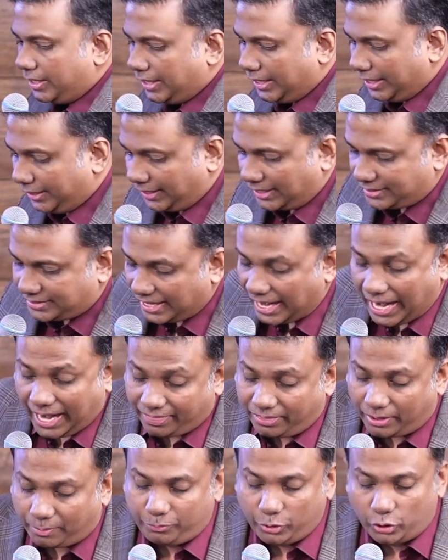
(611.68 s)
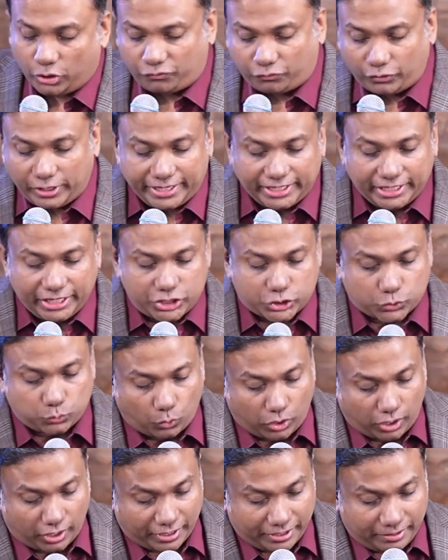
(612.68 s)
it has another beautiful English
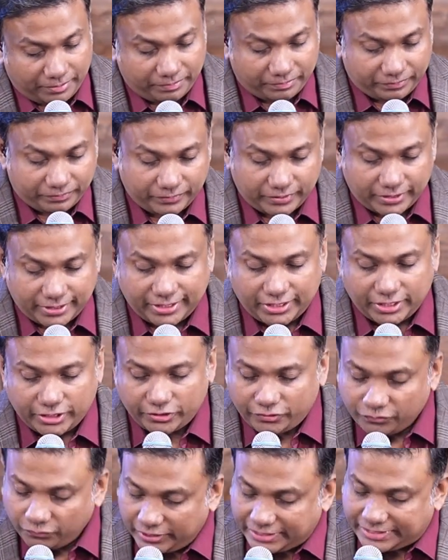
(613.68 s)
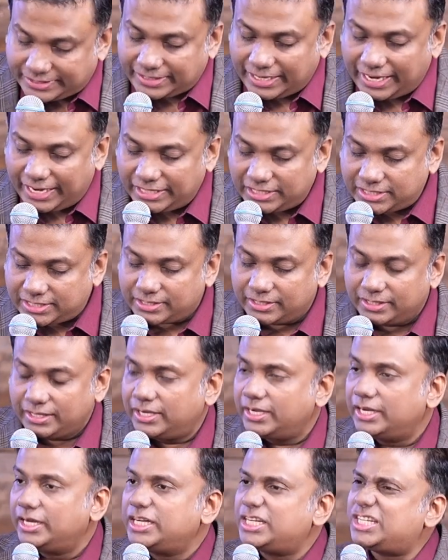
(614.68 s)
word which says
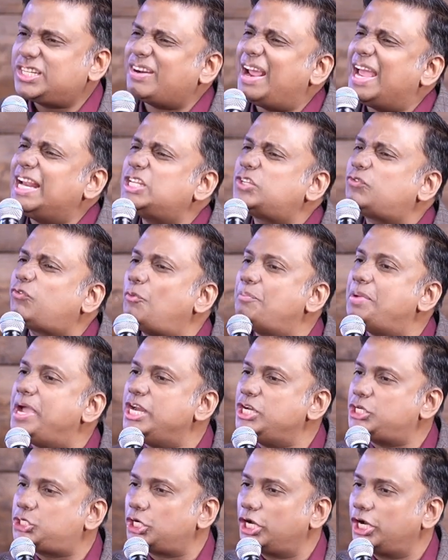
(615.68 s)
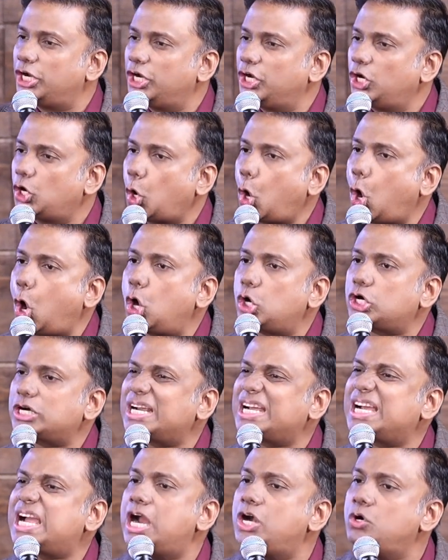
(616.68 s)
transformation or
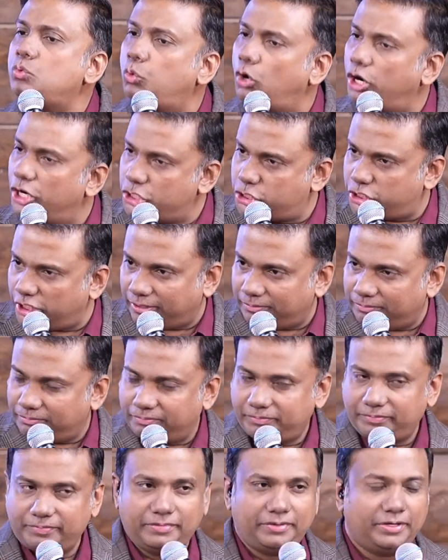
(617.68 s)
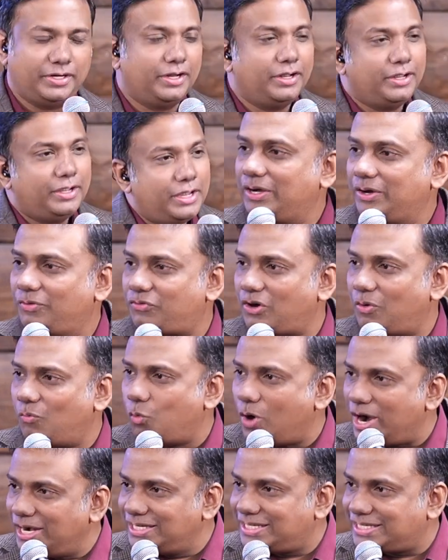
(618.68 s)
conversion from
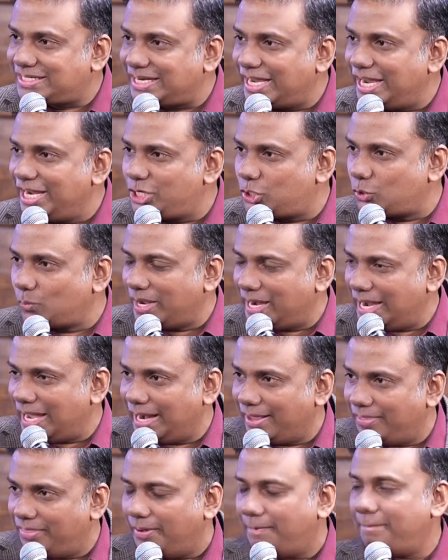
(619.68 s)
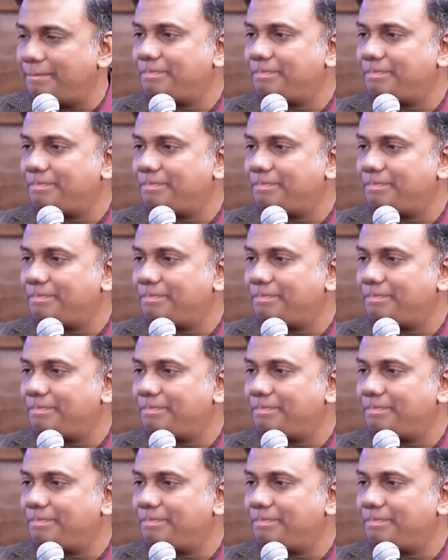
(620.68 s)
one state to another.